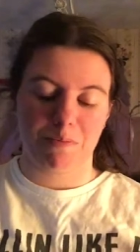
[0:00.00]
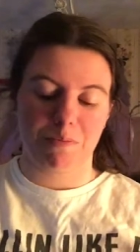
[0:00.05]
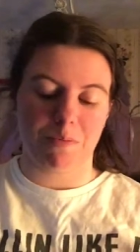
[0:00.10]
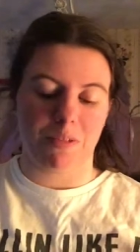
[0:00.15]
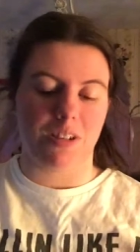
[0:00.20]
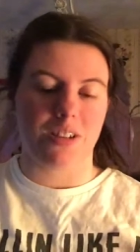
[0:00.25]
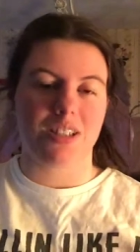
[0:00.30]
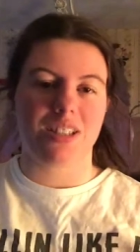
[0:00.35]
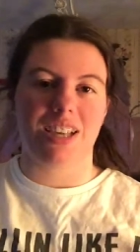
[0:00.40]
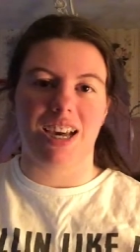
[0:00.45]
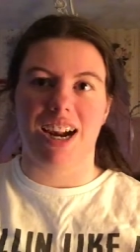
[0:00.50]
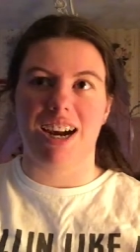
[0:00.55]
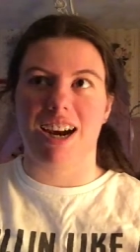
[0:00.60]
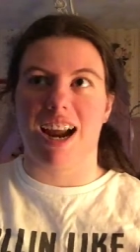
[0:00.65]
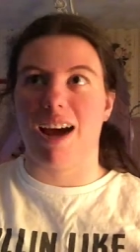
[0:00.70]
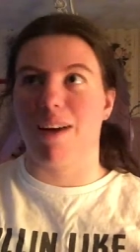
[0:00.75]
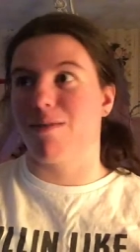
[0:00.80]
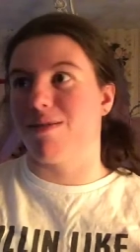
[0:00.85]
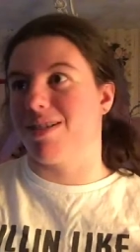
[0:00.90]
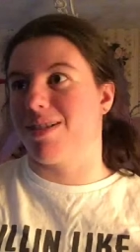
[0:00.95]
books that
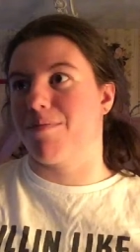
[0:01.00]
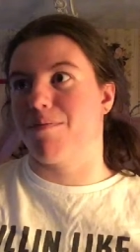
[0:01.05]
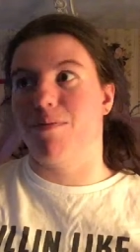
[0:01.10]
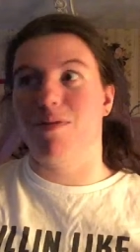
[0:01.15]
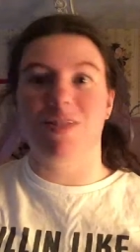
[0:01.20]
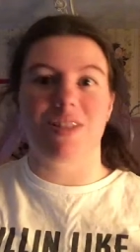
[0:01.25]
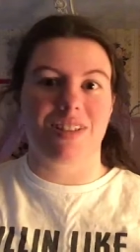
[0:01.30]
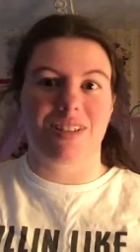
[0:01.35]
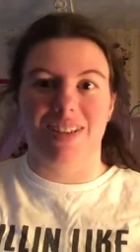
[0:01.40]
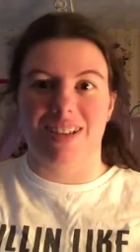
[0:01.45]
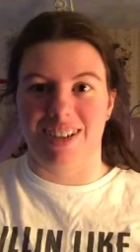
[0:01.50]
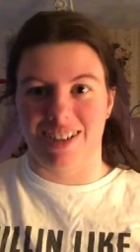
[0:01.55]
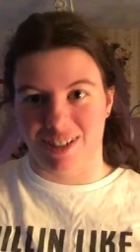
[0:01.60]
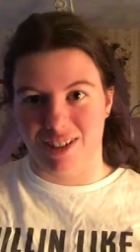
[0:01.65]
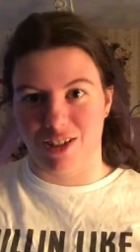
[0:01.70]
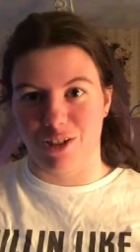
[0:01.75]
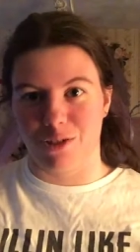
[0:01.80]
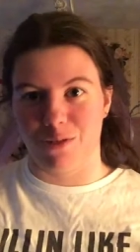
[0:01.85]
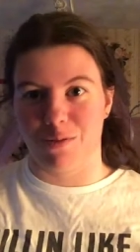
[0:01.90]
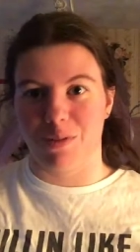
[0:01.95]
I was most
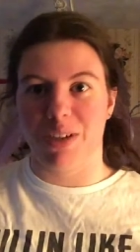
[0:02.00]
excited to